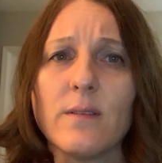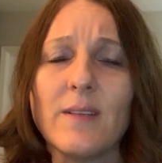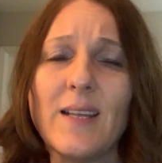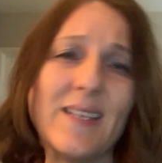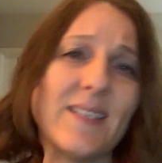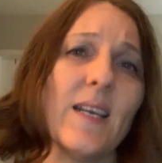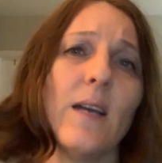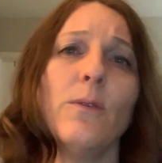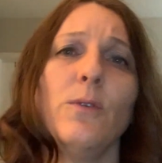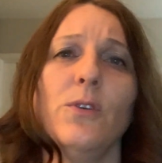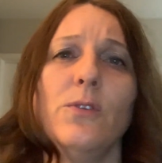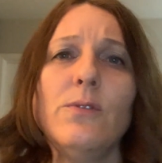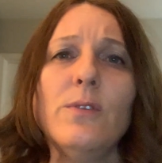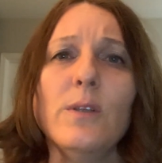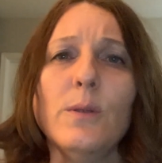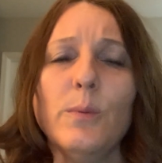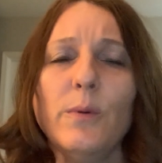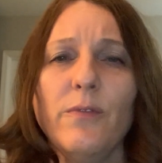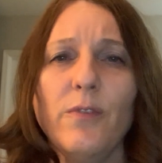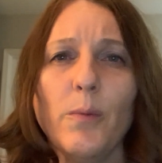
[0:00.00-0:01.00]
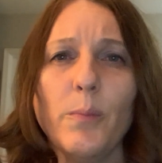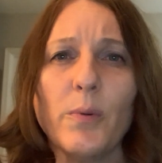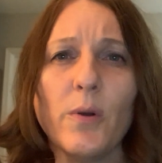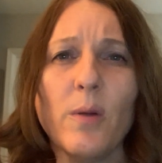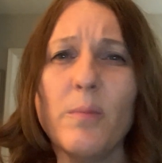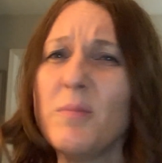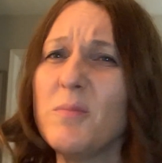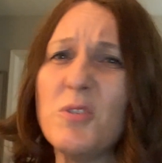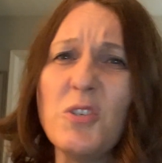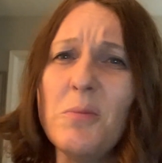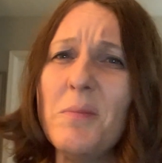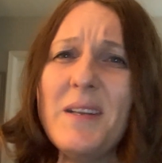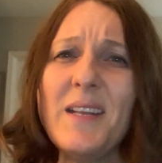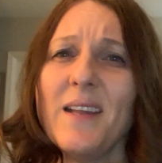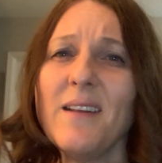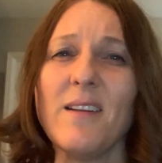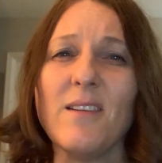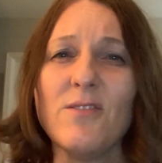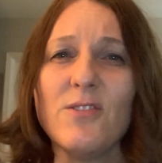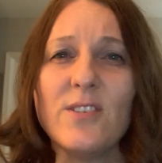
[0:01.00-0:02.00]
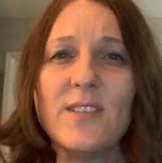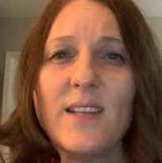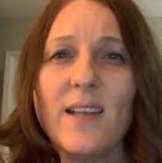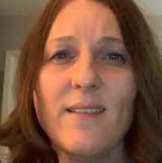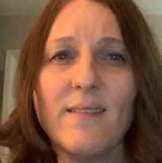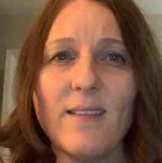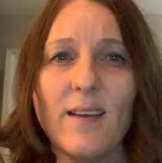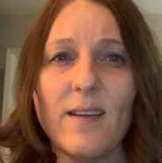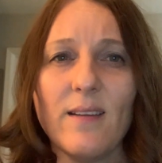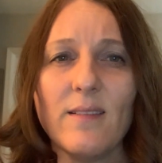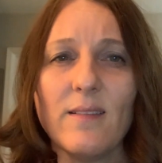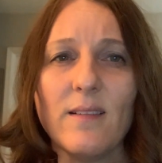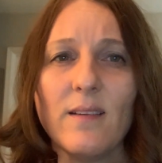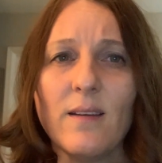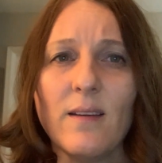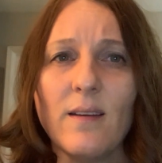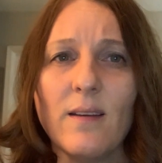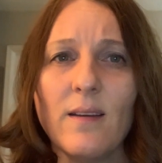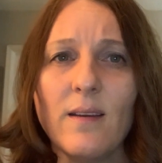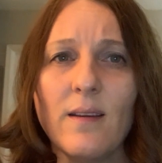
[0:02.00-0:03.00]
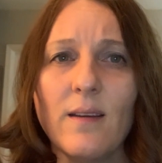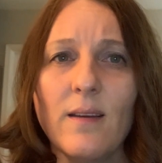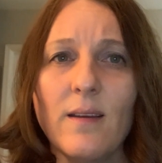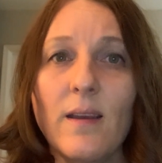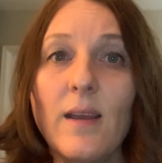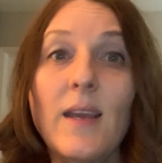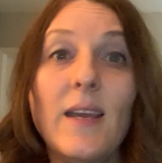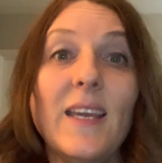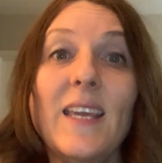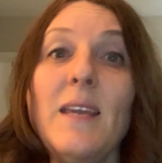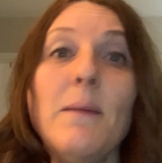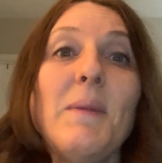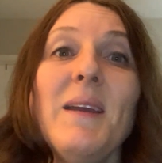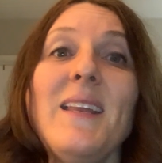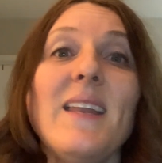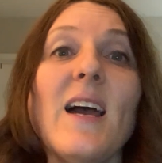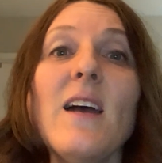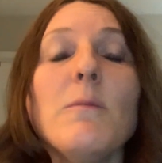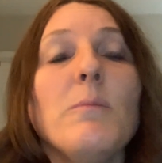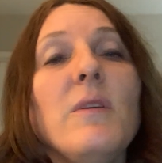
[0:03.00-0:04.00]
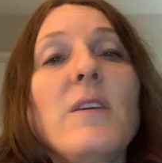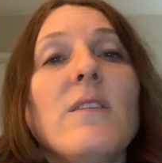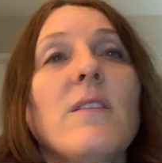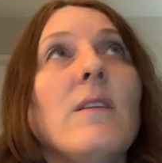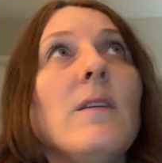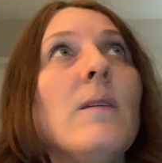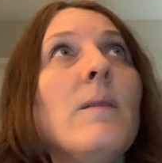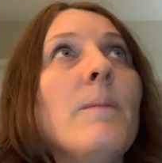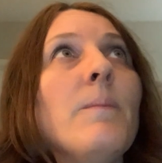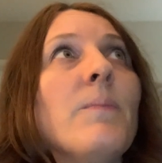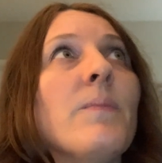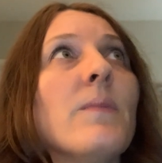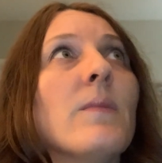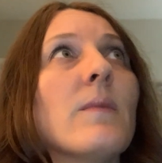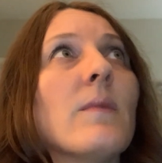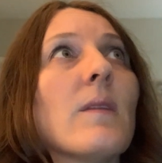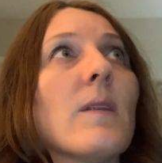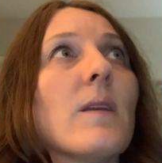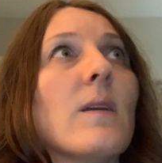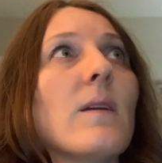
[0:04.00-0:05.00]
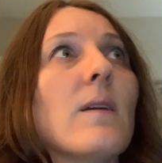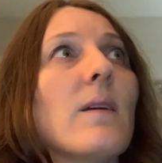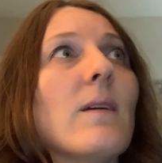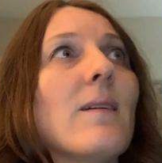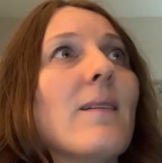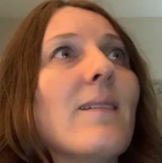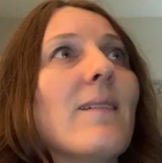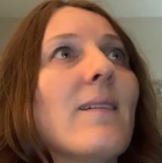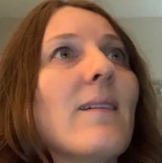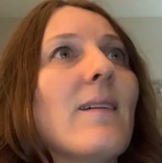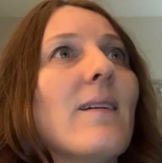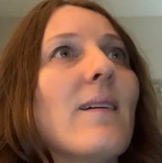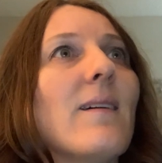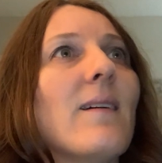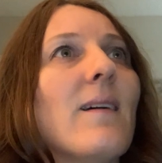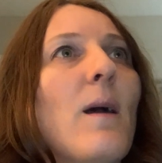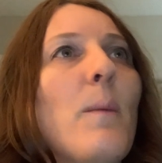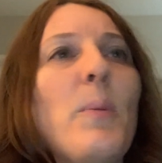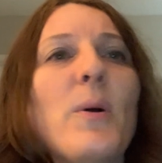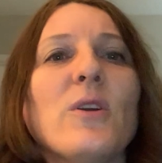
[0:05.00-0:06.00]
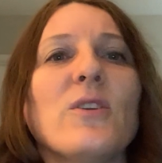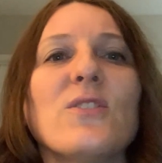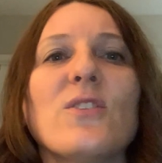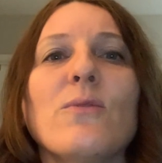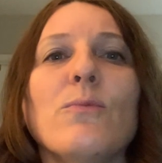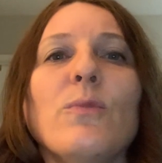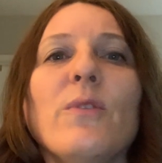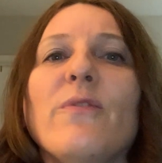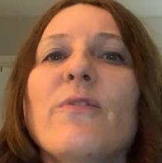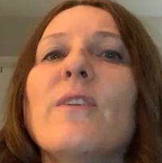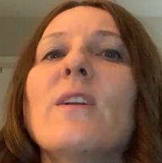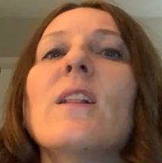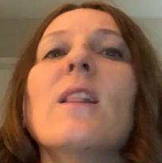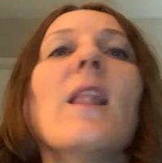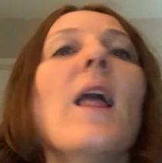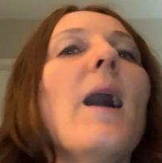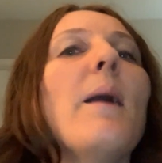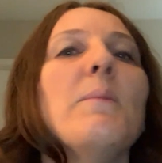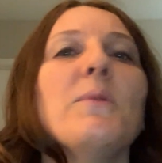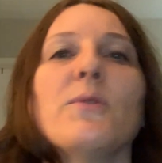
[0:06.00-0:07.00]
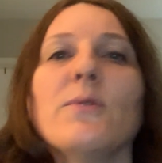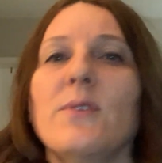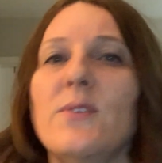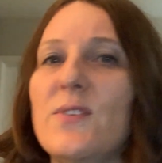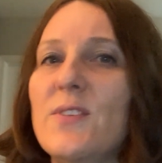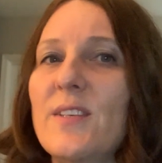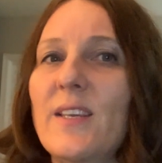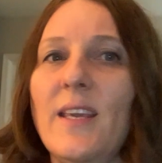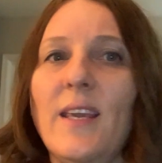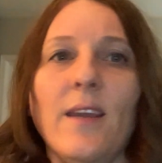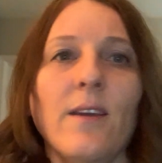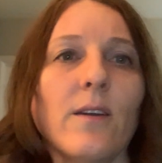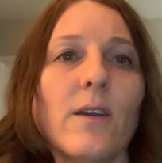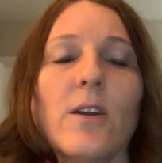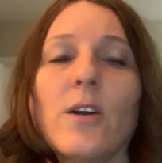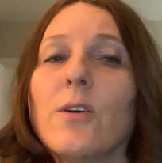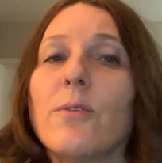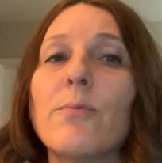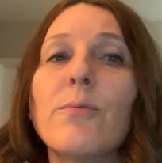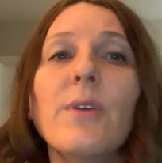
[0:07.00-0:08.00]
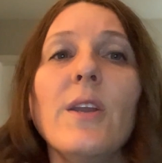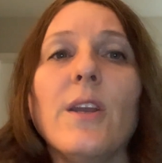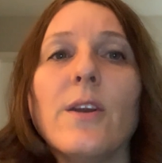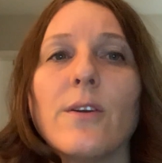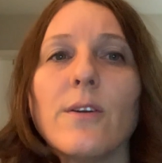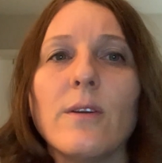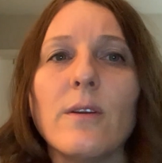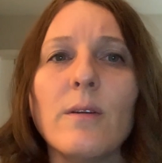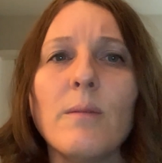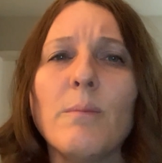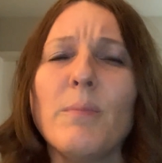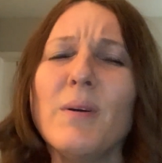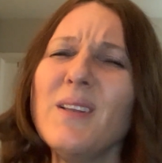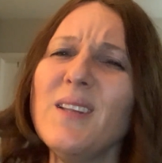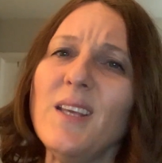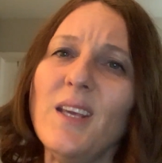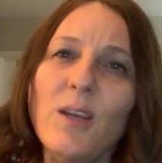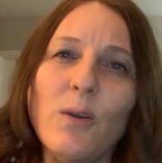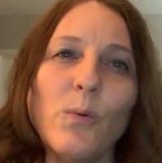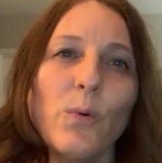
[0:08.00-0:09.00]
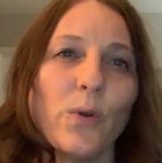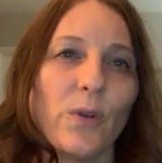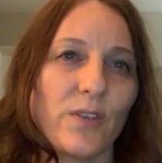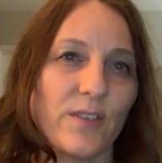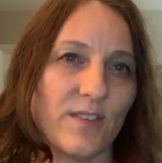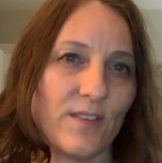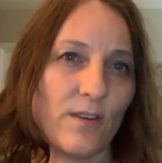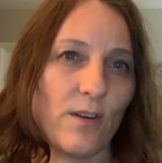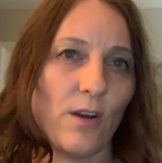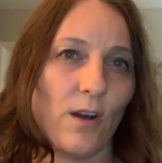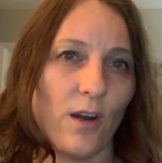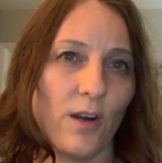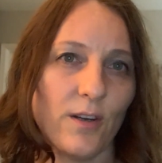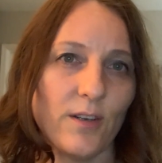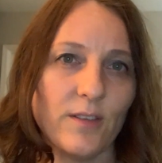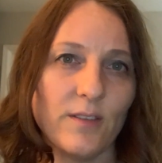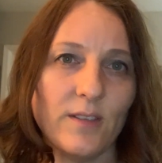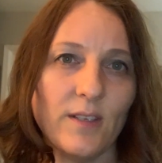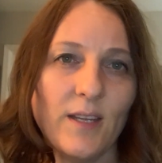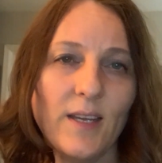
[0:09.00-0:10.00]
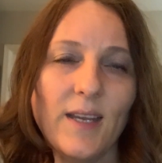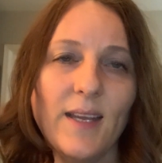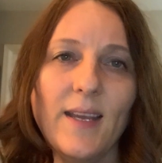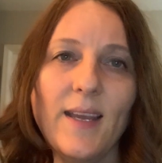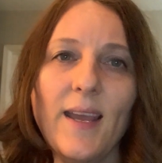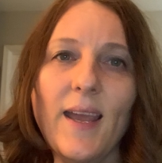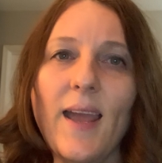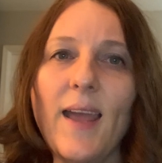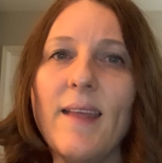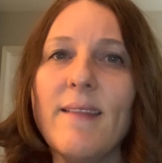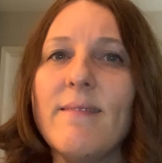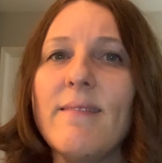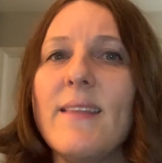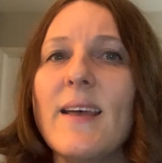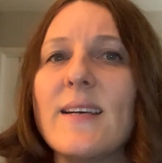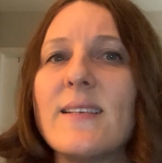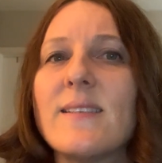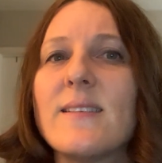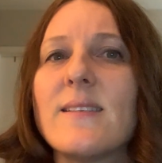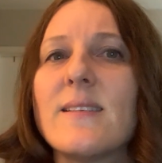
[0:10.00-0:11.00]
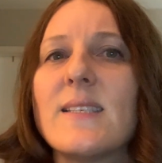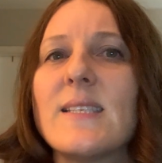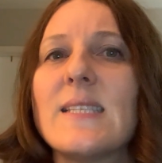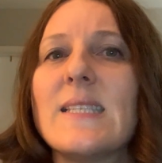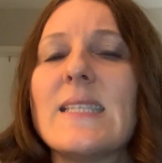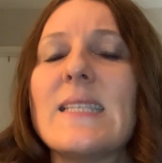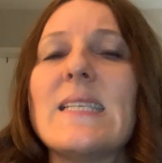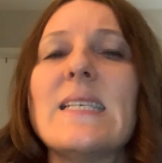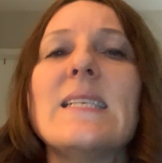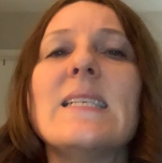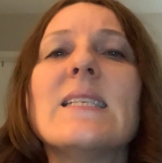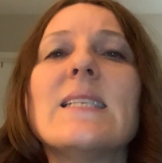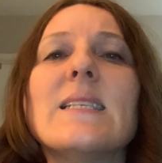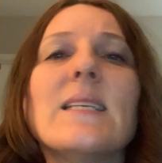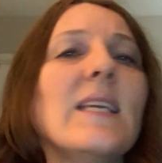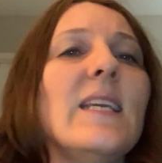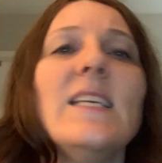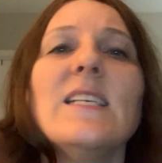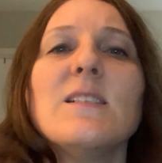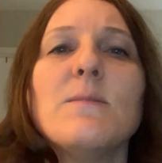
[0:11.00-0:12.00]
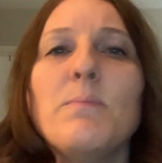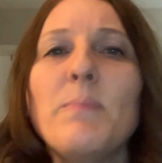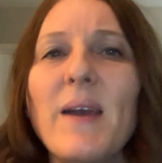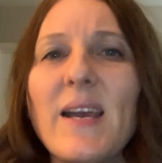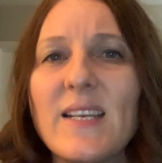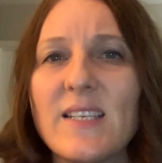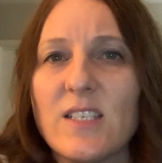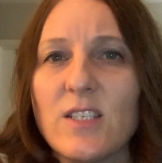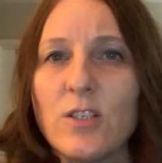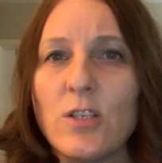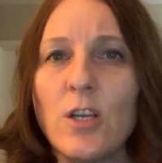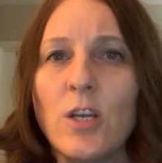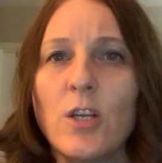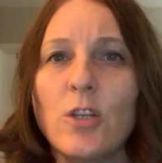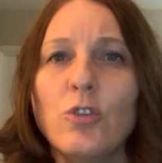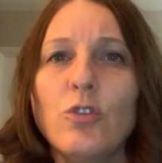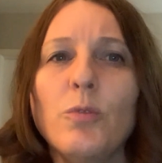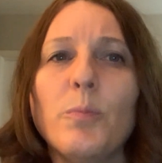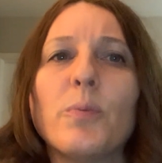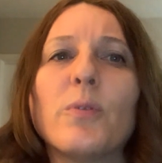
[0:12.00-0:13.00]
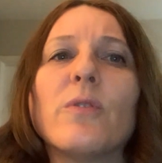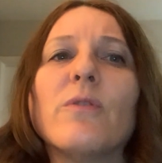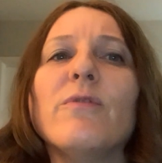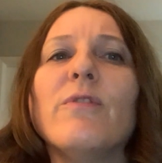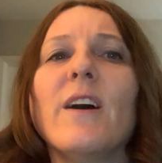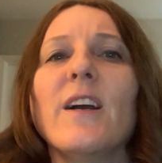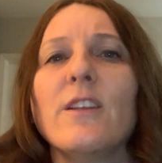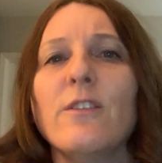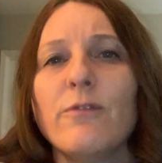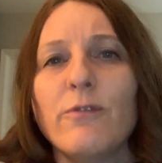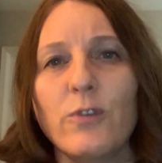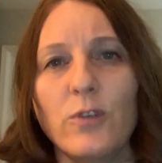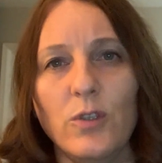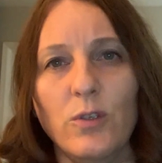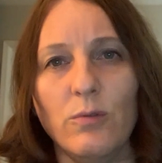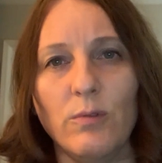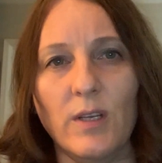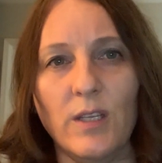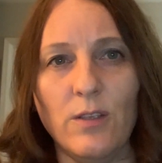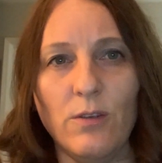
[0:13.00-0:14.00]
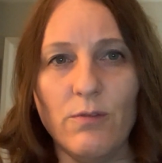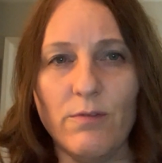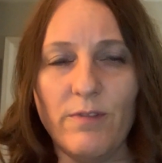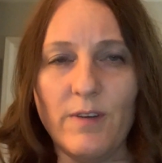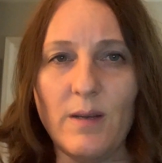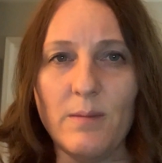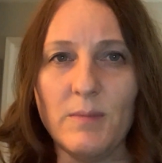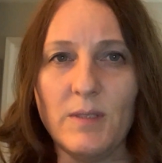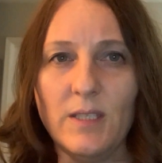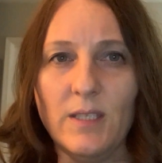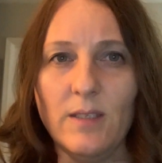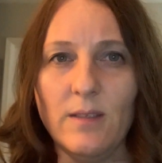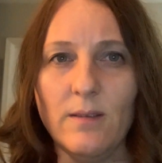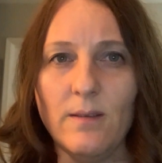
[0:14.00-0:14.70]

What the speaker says: That's how you deal with your problem. She may not understand that. He may not be a person with glamorous career, but he works hard and does his best to provide for you and your family.